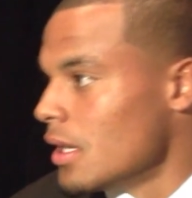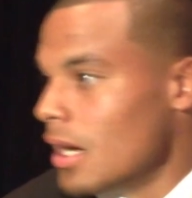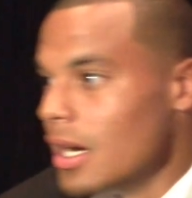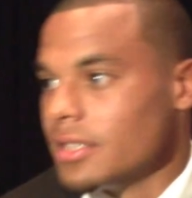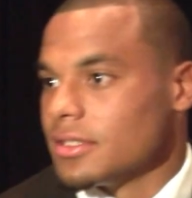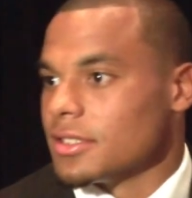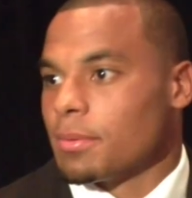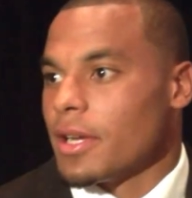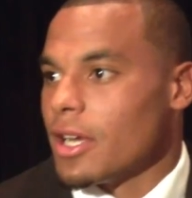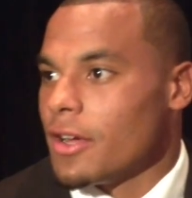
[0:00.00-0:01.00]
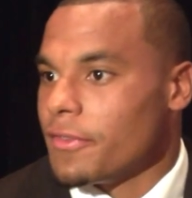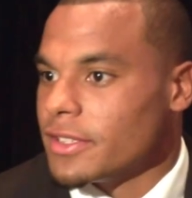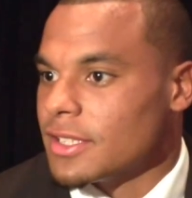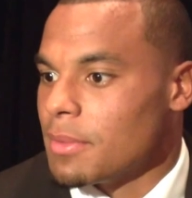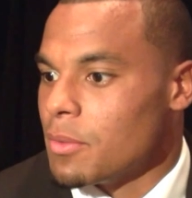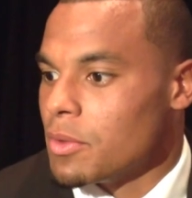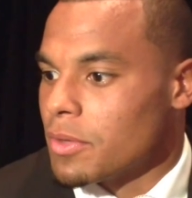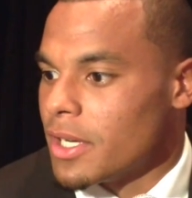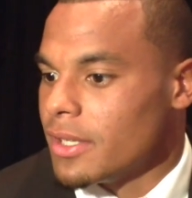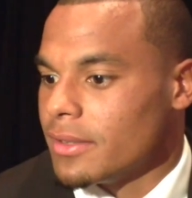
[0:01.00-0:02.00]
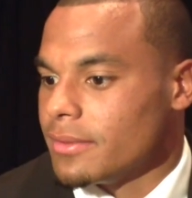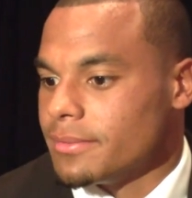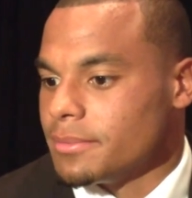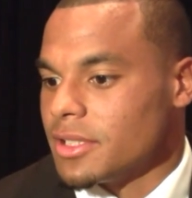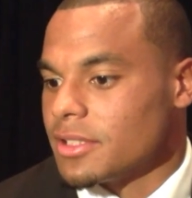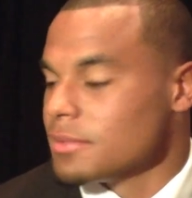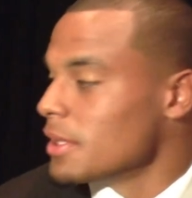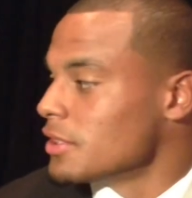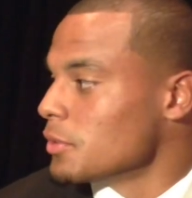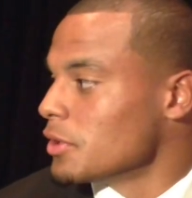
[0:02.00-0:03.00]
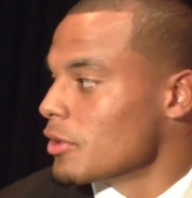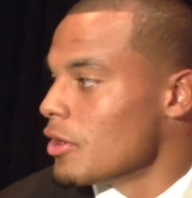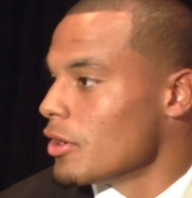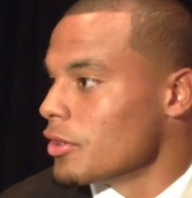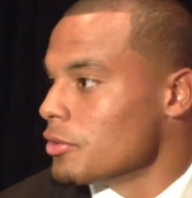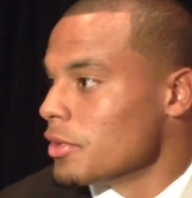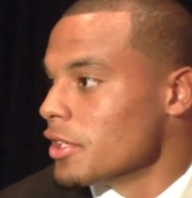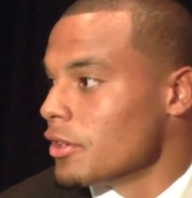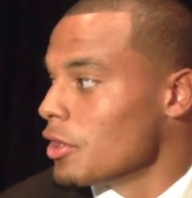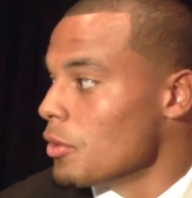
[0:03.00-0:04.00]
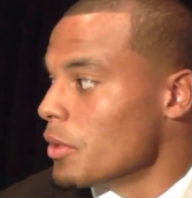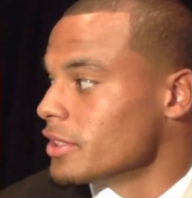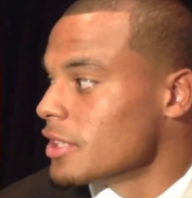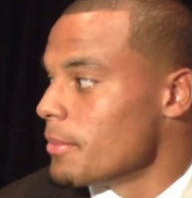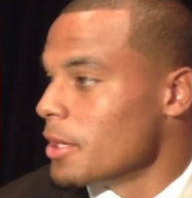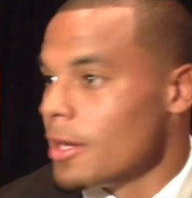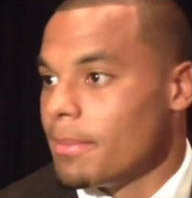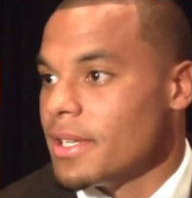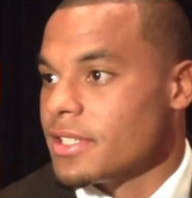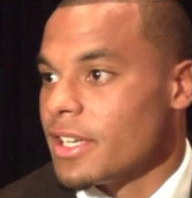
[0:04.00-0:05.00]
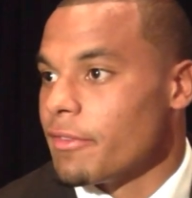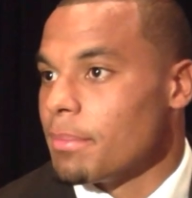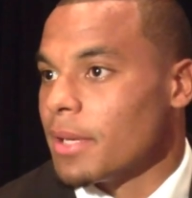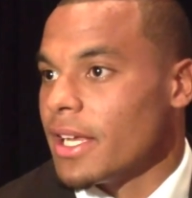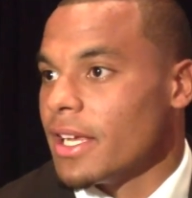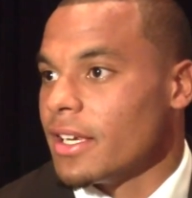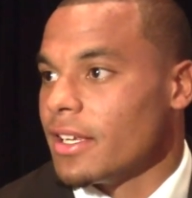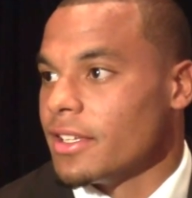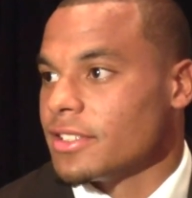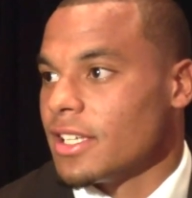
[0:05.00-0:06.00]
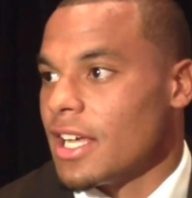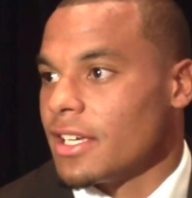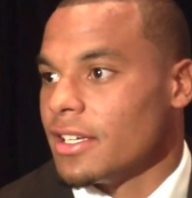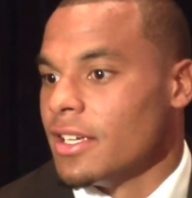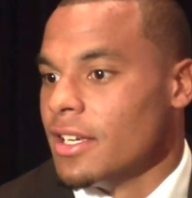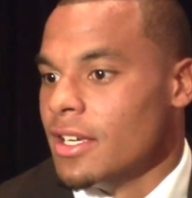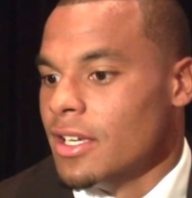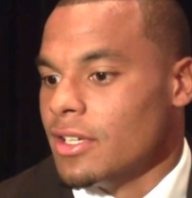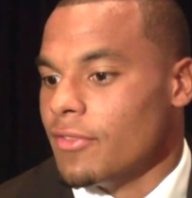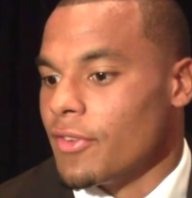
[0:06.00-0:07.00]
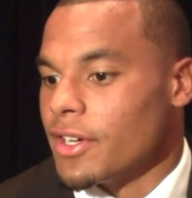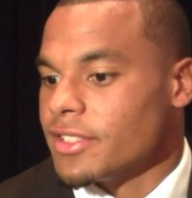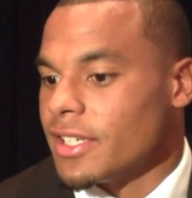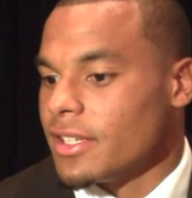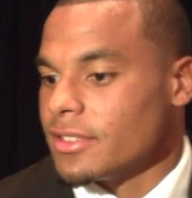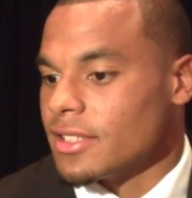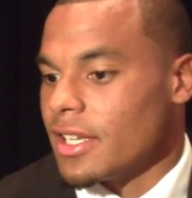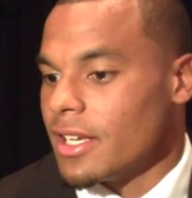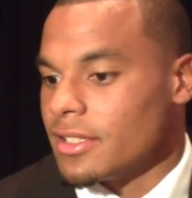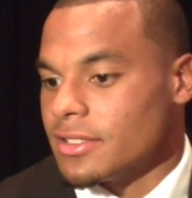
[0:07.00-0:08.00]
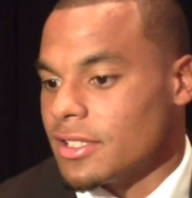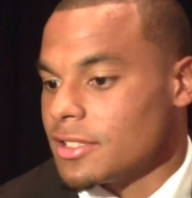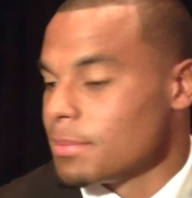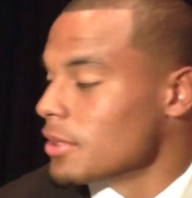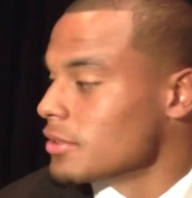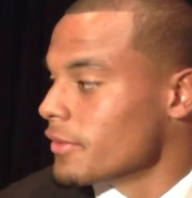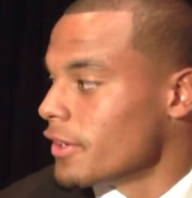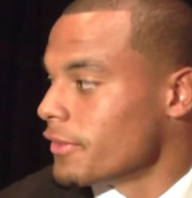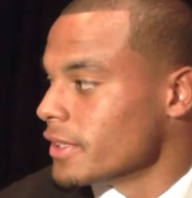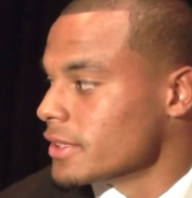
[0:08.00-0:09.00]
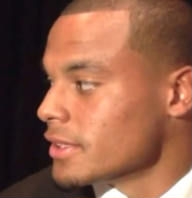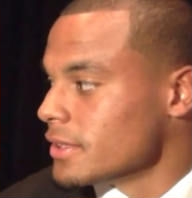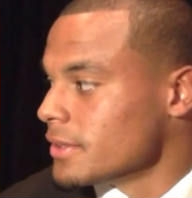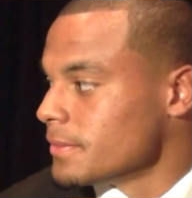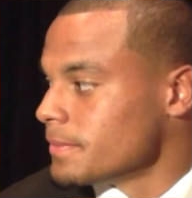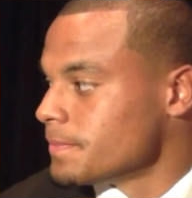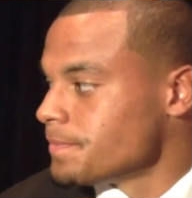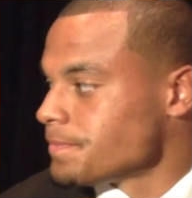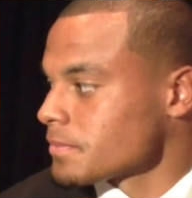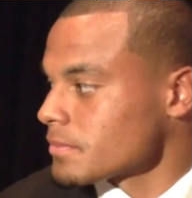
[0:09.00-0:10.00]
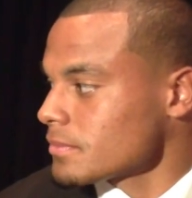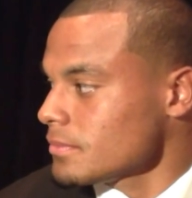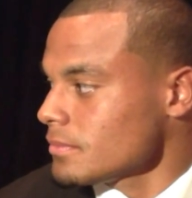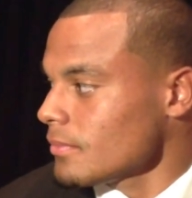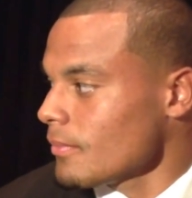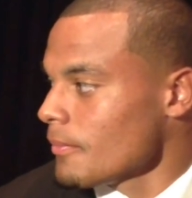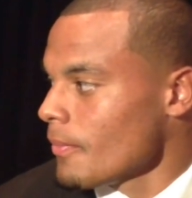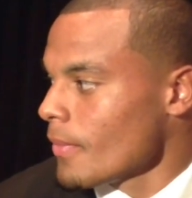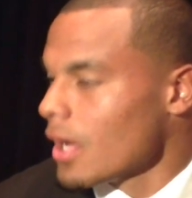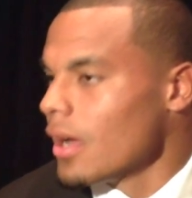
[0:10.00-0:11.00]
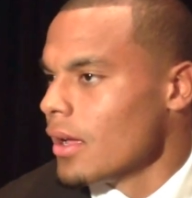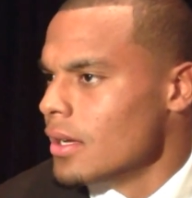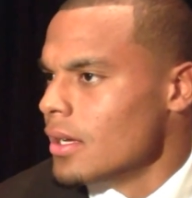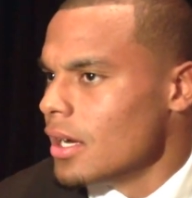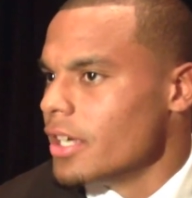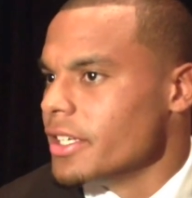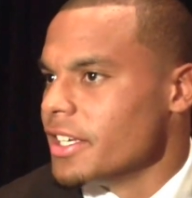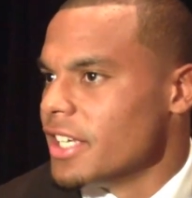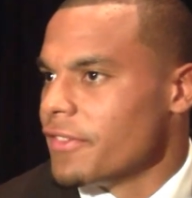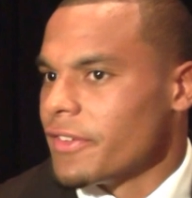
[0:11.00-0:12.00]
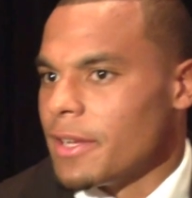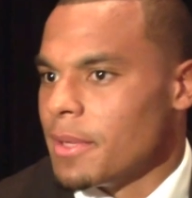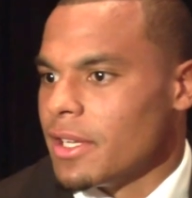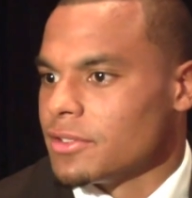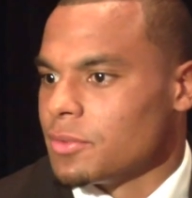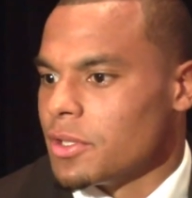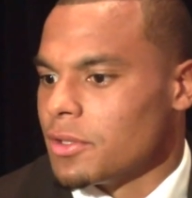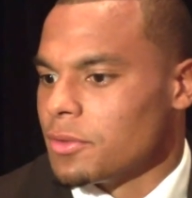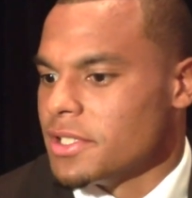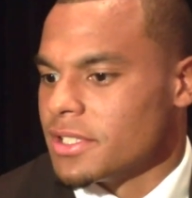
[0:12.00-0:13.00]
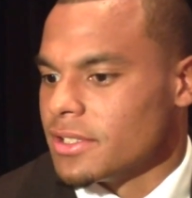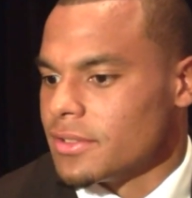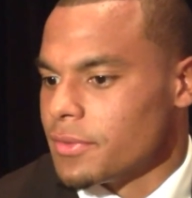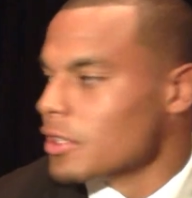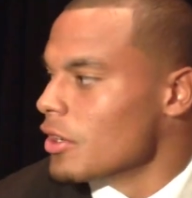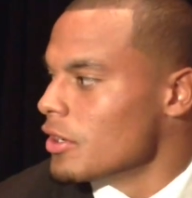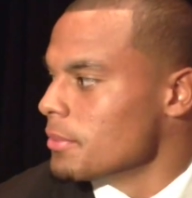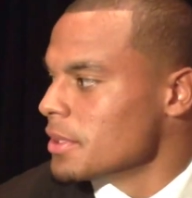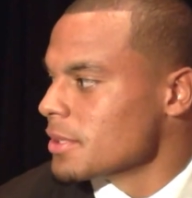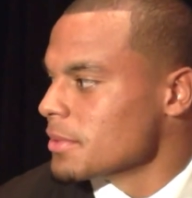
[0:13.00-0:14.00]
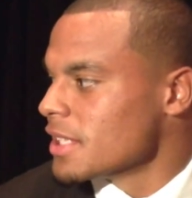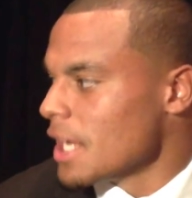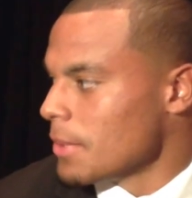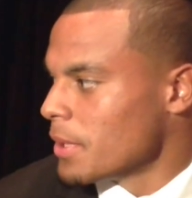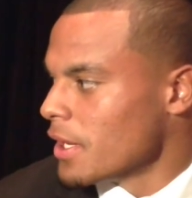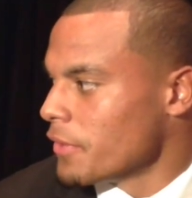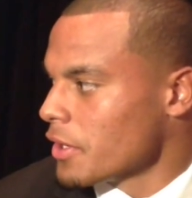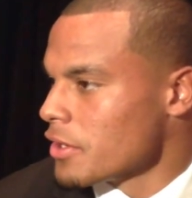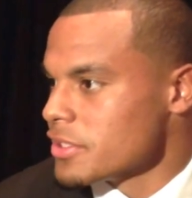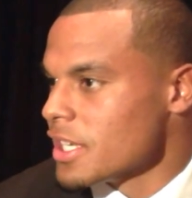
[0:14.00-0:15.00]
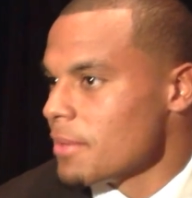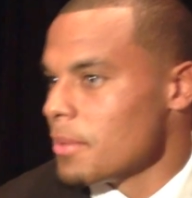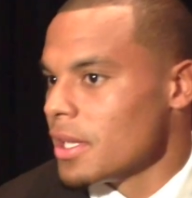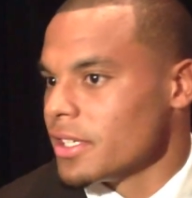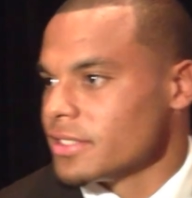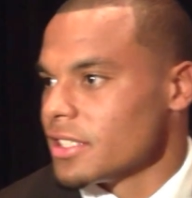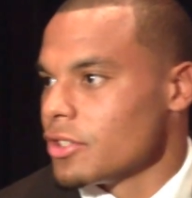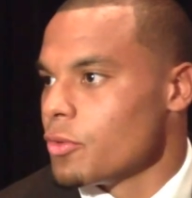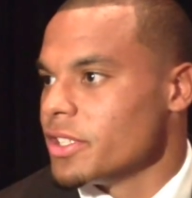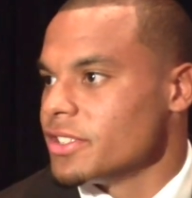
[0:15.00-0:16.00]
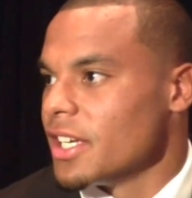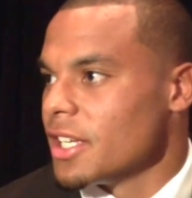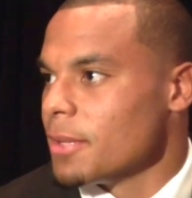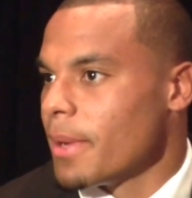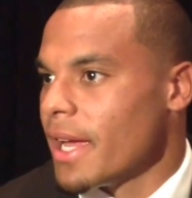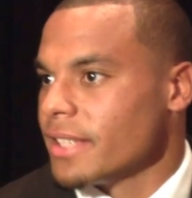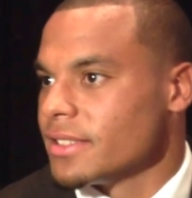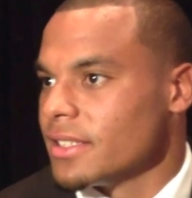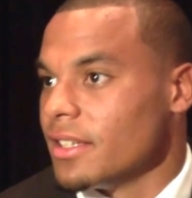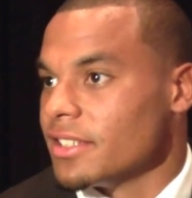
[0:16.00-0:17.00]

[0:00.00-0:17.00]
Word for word: us a spread offense. I mean, we run it just as much as we throw it, or you really don't know what's coming up each and every play. And uh, there's a lot of diversity, and it's, an explosive offense. It suits your game. Do you feel like perfectly? Oh yeah, definitely. I mean, that was one of the reasons for going to Mississippi State and playing for Coach Dan Mullen because I know what he's done in the past and the